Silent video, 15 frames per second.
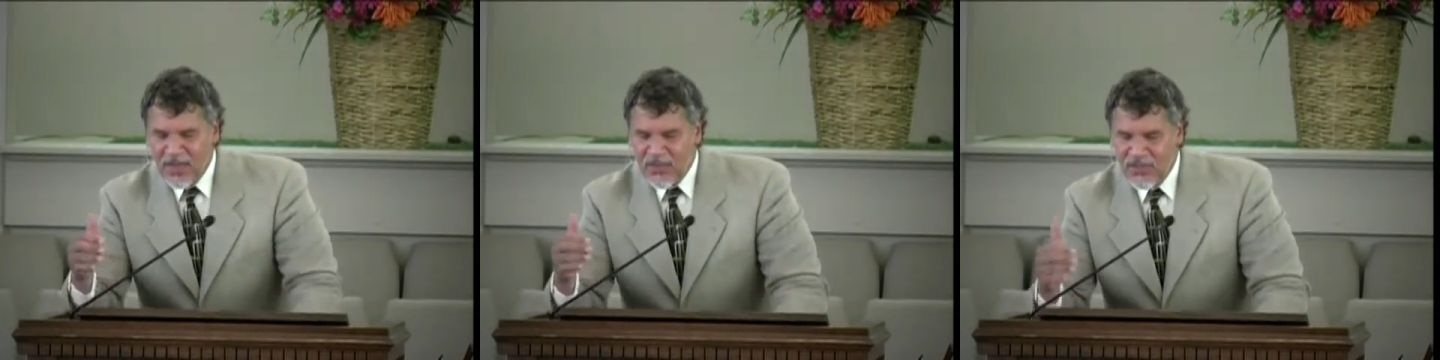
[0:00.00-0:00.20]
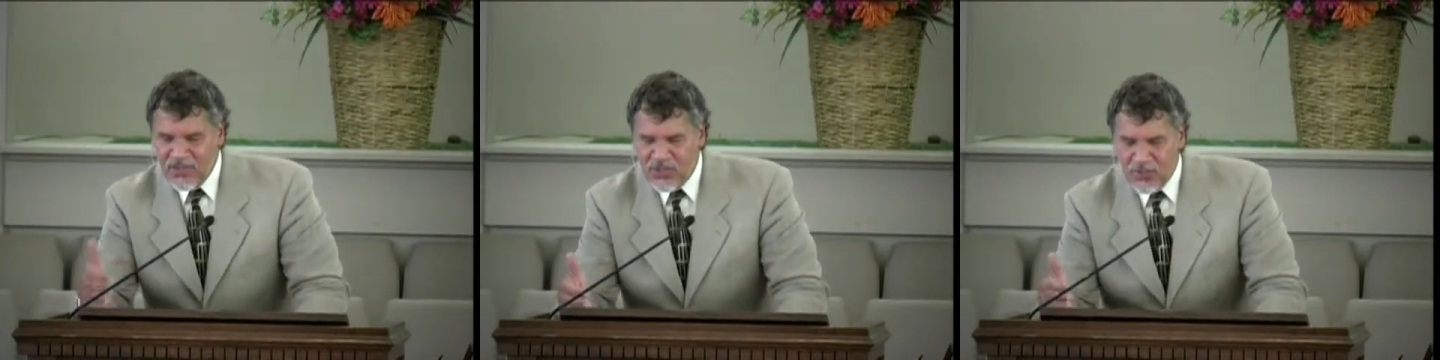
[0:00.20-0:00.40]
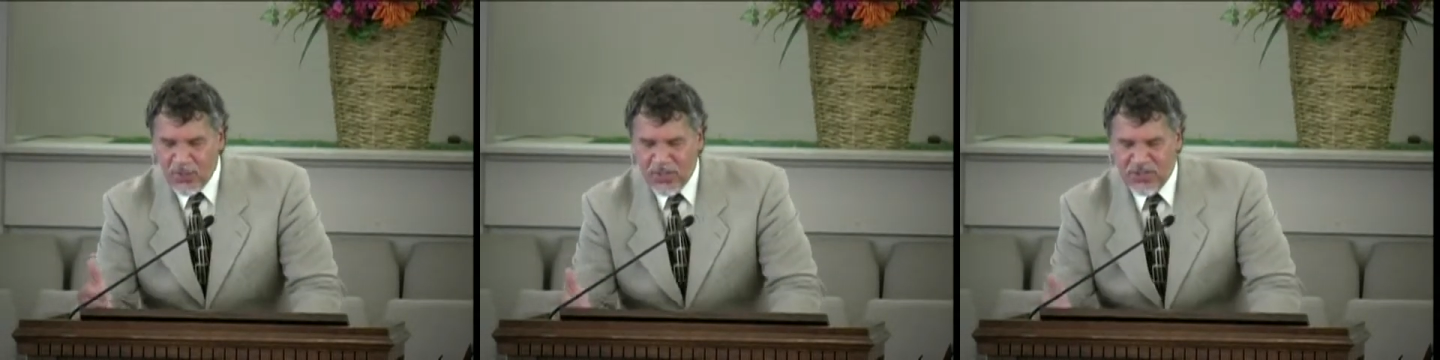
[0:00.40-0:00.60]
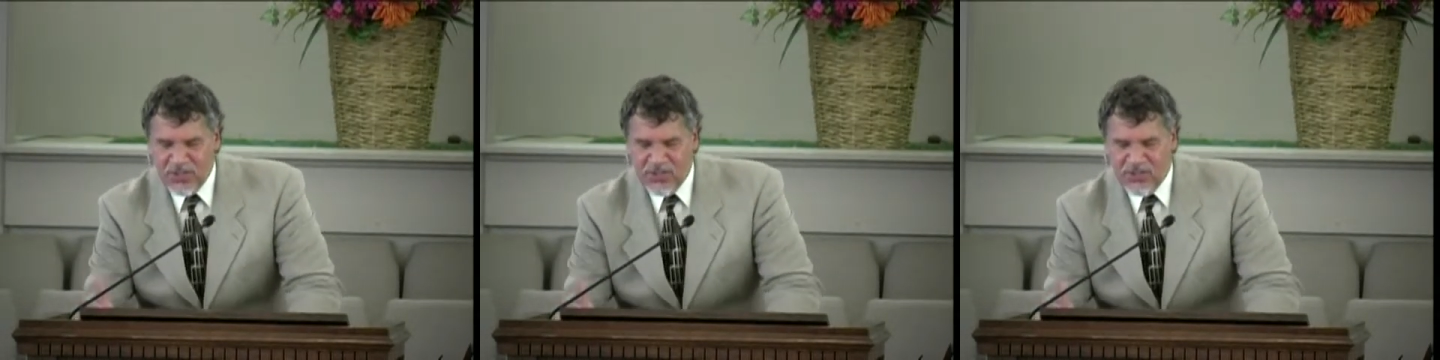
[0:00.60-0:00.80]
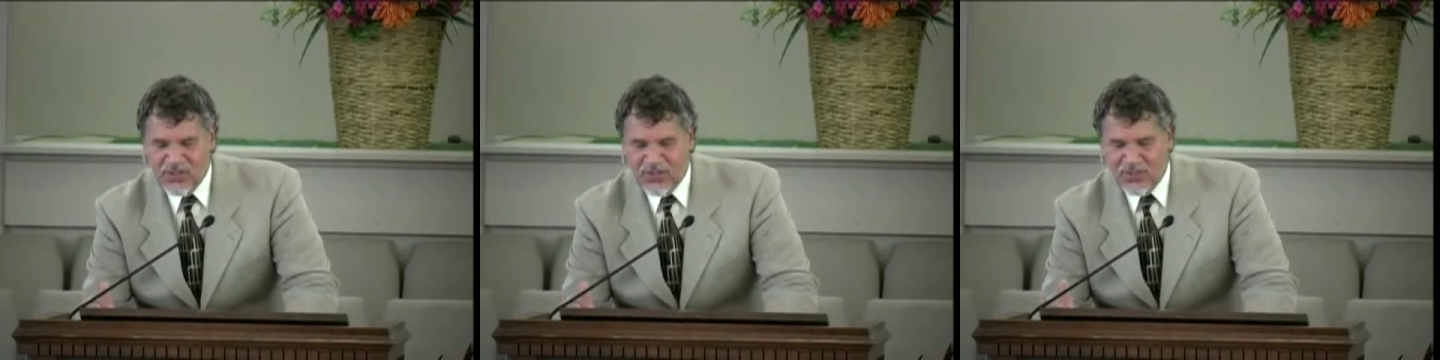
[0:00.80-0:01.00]
This
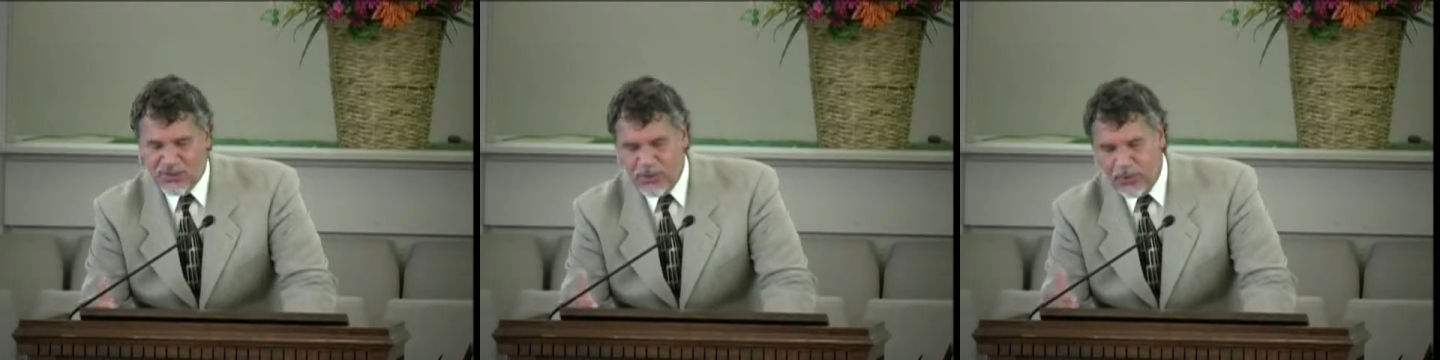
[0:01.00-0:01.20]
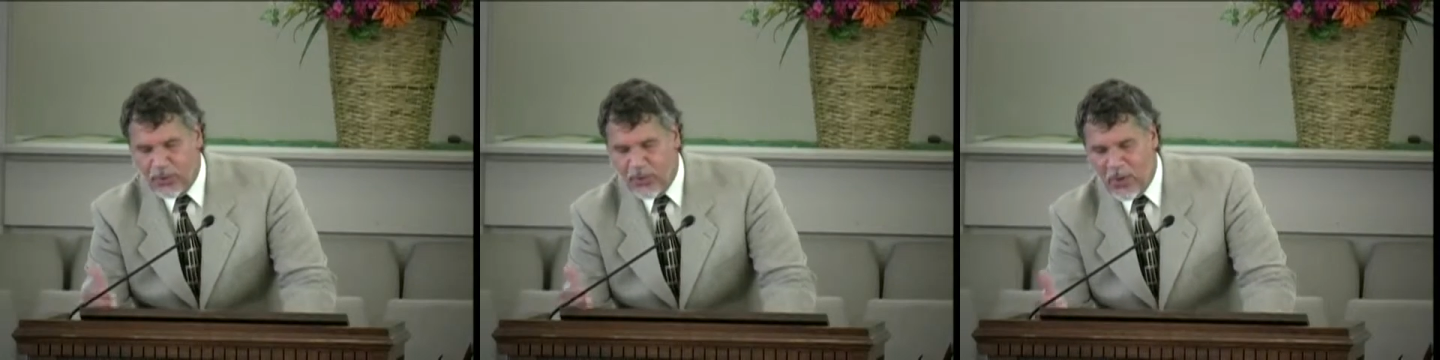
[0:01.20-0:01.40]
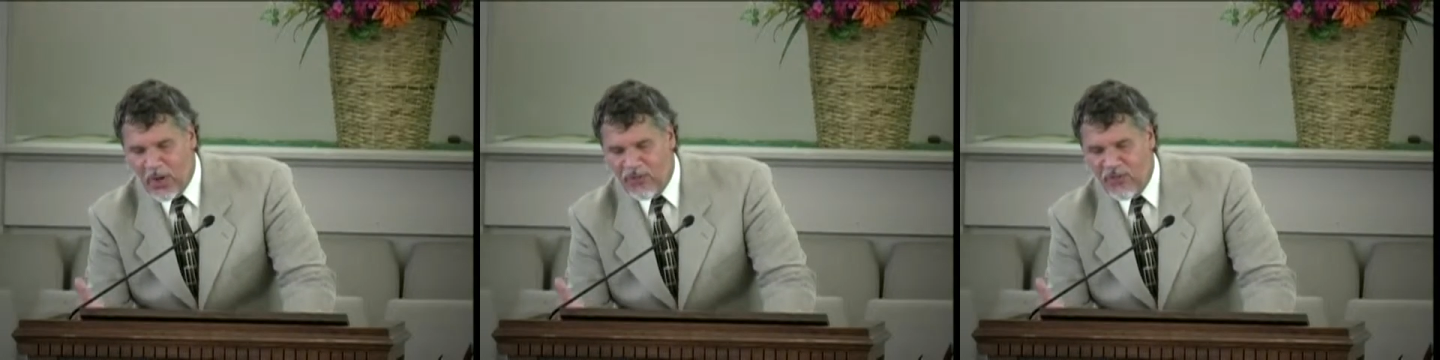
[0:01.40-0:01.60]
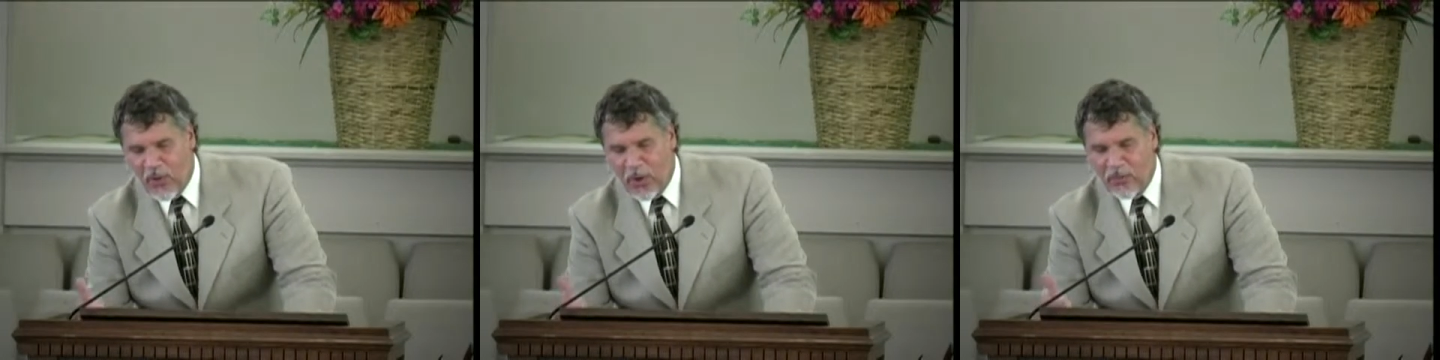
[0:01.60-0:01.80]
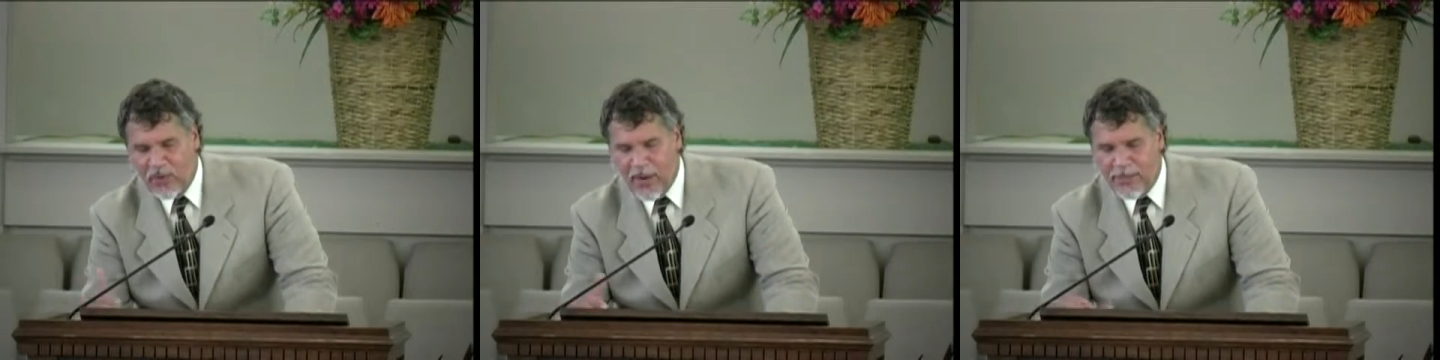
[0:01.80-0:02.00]
witness is true,
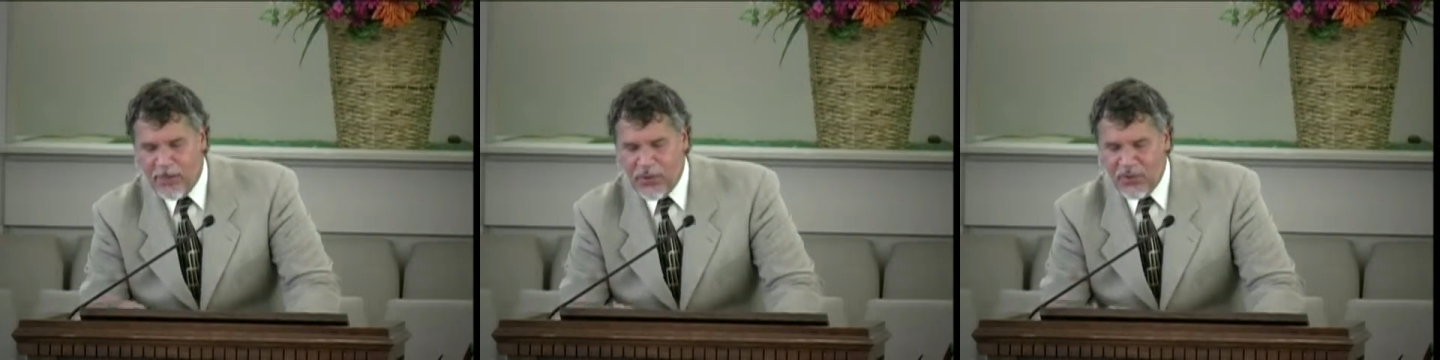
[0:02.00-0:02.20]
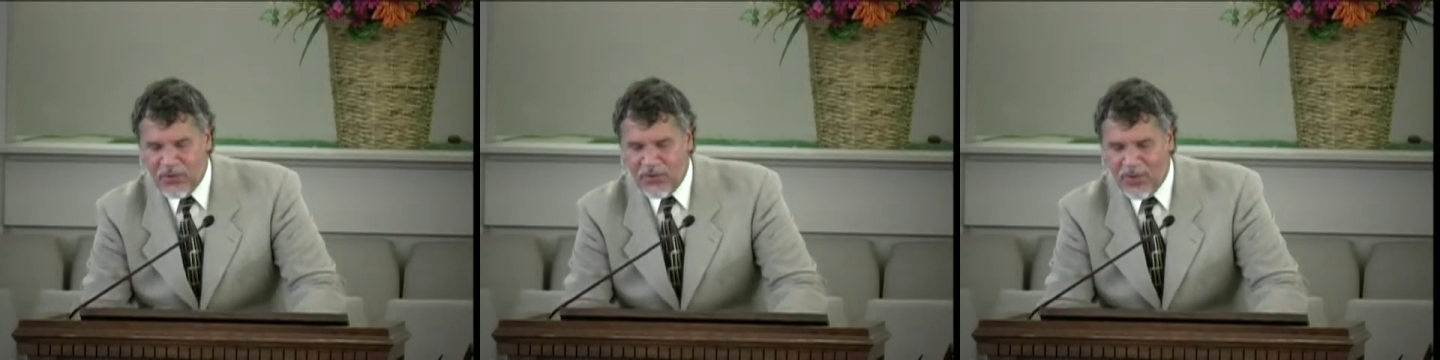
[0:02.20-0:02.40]
wherefore rebuke